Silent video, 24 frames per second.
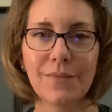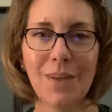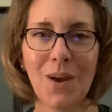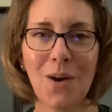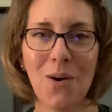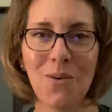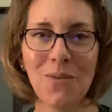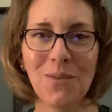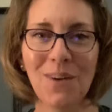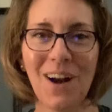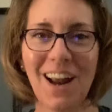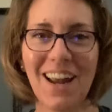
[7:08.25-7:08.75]

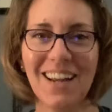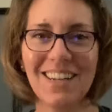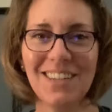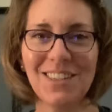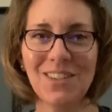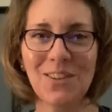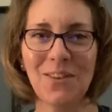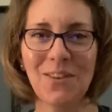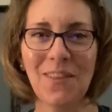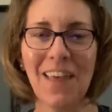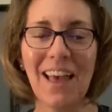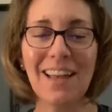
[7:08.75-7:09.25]
All right,
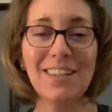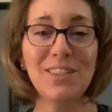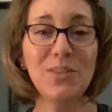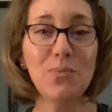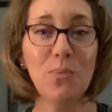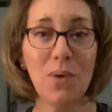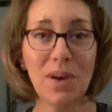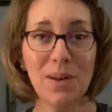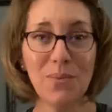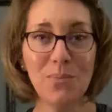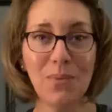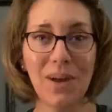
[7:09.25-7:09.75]
so that's
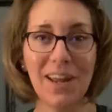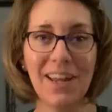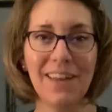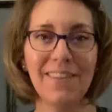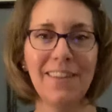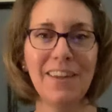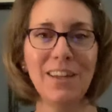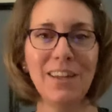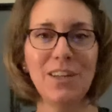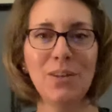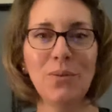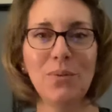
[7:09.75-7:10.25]
one way
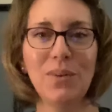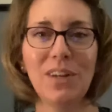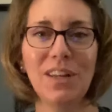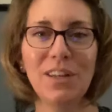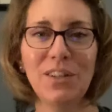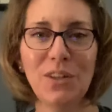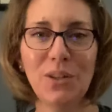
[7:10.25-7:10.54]
that you can